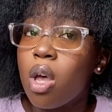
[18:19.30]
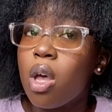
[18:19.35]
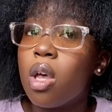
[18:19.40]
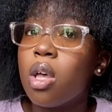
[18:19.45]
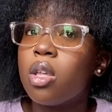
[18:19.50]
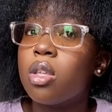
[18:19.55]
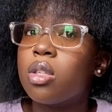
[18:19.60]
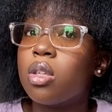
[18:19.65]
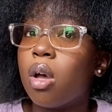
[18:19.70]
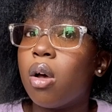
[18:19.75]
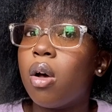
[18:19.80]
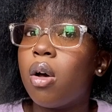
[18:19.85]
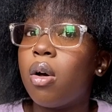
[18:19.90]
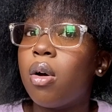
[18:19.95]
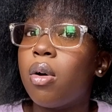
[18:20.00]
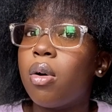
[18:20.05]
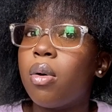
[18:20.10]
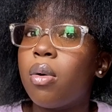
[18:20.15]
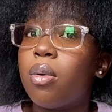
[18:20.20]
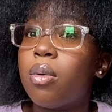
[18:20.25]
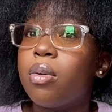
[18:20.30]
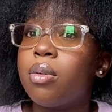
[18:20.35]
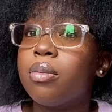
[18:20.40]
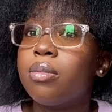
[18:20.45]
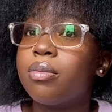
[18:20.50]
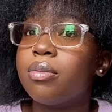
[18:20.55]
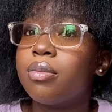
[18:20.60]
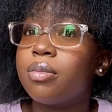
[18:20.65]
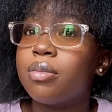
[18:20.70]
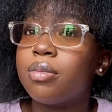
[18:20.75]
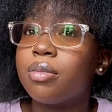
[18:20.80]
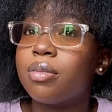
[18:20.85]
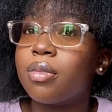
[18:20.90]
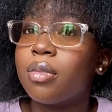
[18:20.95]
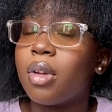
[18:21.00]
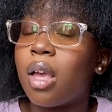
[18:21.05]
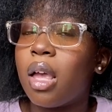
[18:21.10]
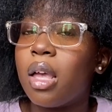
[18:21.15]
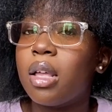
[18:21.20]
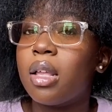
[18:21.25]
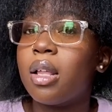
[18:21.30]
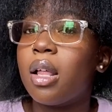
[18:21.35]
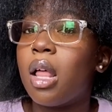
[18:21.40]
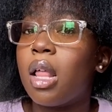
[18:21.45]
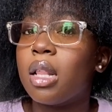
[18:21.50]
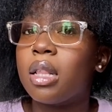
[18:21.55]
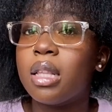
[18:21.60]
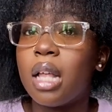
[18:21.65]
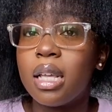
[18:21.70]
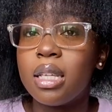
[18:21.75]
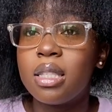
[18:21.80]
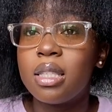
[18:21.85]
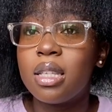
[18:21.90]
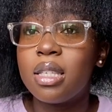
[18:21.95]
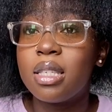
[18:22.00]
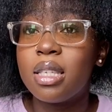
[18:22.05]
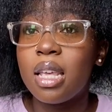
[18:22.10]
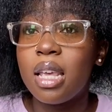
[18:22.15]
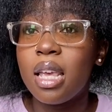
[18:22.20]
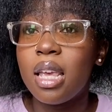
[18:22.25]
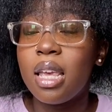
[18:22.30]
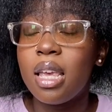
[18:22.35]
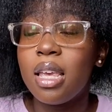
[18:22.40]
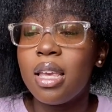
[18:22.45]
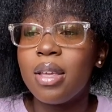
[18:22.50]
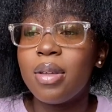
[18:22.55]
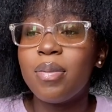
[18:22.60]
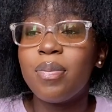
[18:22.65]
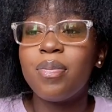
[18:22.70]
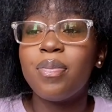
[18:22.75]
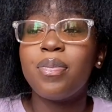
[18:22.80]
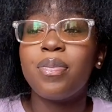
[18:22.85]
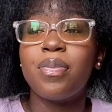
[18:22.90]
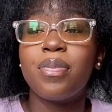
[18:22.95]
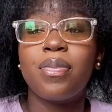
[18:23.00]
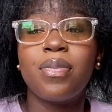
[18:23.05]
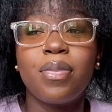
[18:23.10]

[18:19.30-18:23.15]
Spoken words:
So that's the tea.